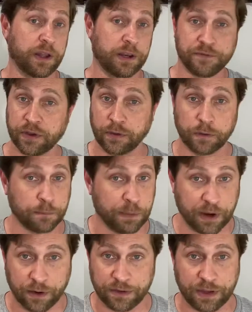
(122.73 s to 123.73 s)
of
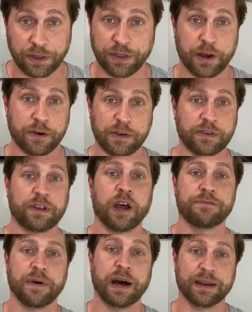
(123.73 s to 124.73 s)
conspiracy theory stuff
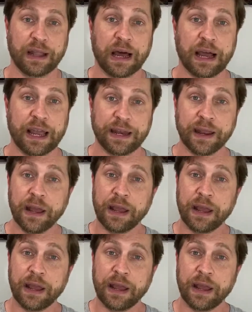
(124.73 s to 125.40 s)
online